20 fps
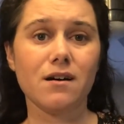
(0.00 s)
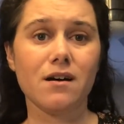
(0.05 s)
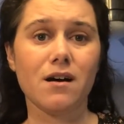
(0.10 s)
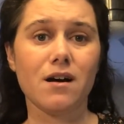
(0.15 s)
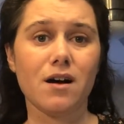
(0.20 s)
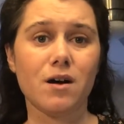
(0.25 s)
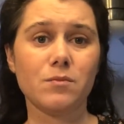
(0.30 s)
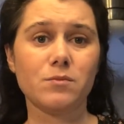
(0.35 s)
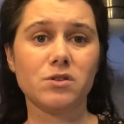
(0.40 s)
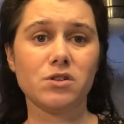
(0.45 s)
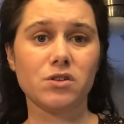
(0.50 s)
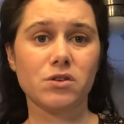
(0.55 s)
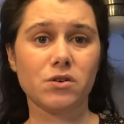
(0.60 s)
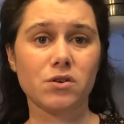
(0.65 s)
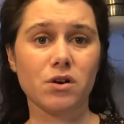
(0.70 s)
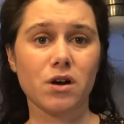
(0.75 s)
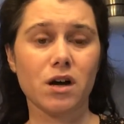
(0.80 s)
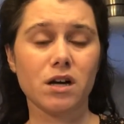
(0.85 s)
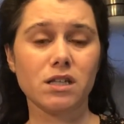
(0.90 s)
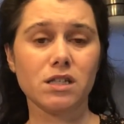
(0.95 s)
to the
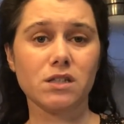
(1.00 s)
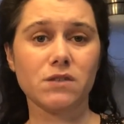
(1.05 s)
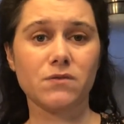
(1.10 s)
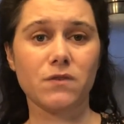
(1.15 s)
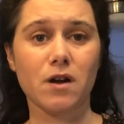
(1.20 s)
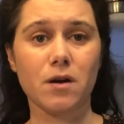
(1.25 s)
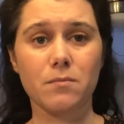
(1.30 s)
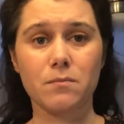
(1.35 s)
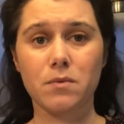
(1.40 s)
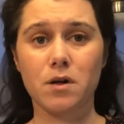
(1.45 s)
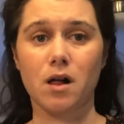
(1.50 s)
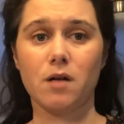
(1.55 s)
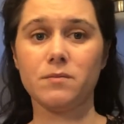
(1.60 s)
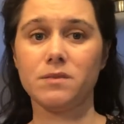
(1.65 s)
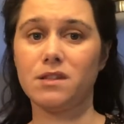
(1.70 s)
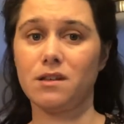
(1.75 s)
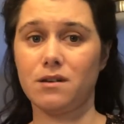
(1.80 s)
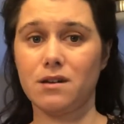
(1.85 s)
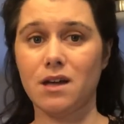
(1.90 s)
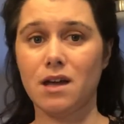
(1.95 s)
cross from Palm
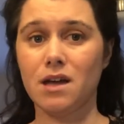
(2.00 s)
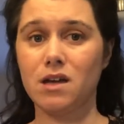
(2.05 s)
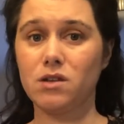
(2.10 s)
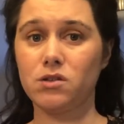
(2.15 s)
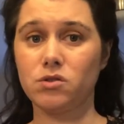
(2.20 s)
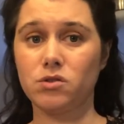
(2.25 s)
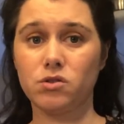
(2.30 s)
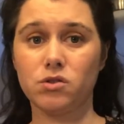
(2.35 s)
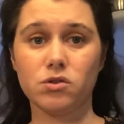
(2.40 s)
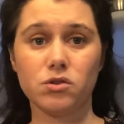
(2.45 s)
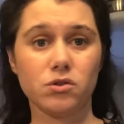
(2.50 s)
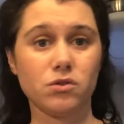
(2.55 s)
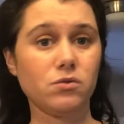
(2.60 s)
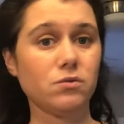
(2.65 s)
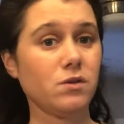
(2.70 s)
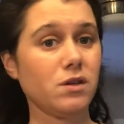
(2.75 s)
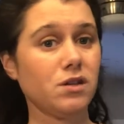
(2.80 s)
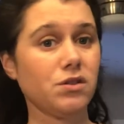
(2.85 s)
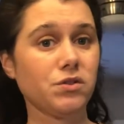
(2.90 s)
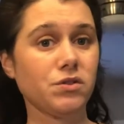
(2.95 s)
Sunday to
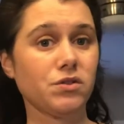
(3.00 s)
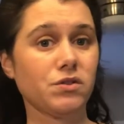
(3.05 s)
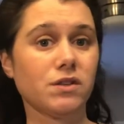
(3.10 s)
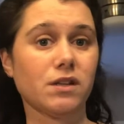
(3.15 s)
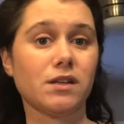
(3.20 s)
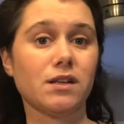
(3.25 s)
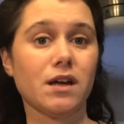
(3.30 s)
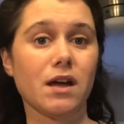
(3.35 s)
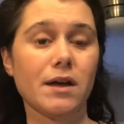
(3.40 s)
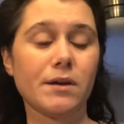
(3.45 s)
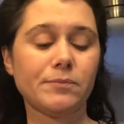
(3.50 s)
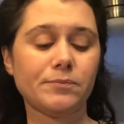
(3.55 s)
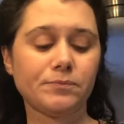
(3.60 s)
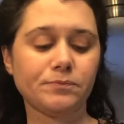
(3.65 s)
Easter Sunday.